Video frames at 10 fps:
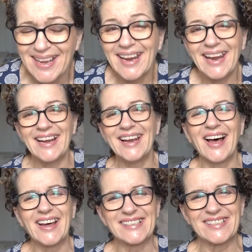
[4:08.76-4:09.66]
It
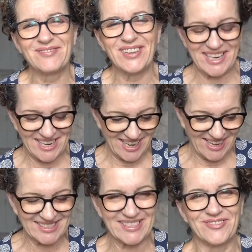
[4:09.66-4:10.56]

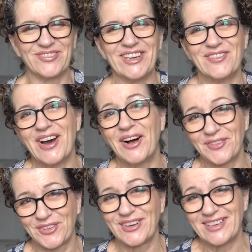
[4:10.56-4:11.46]
lasted me
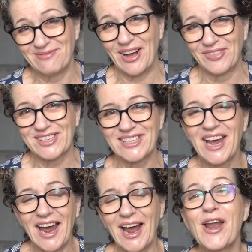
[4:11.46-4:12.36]
about 3 months,
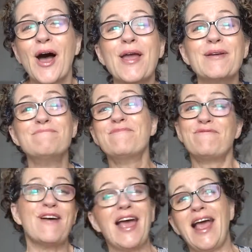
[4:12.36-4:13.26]
and I'm
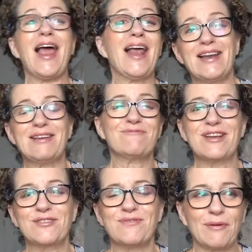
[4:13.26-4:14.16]
fairly
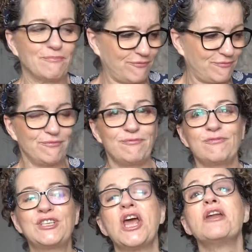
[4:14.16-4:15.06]

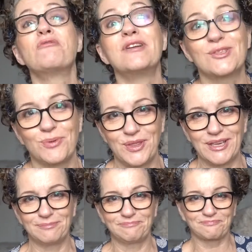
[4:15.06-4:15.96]
generous with it.
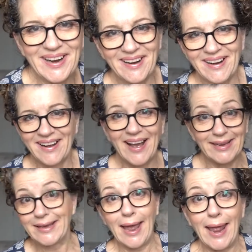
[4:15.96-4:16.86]

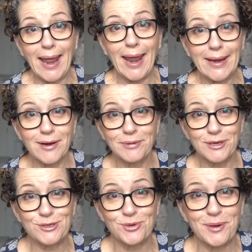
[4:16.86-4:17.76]
Again, I'm going to
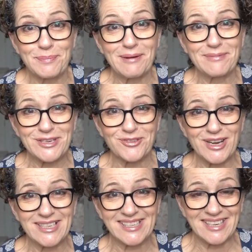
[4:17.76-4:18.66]
talk about my dry
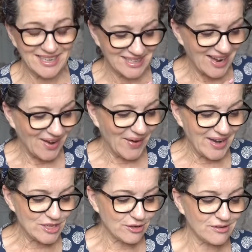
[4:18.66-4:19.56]
skin. I
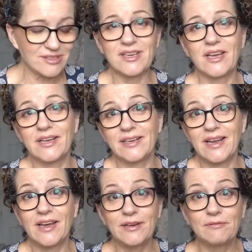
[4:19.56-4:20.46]
use
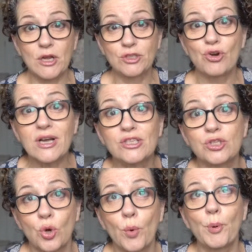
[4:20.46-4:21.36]
a
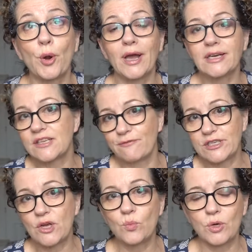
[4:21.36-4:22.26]
drugstore product. If I
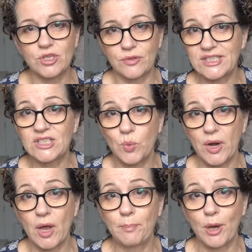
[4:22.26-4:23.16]
don't want to, this is one
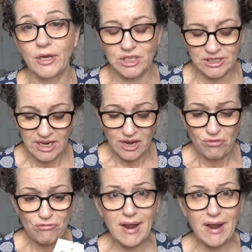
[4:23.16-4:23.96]
I purchased, run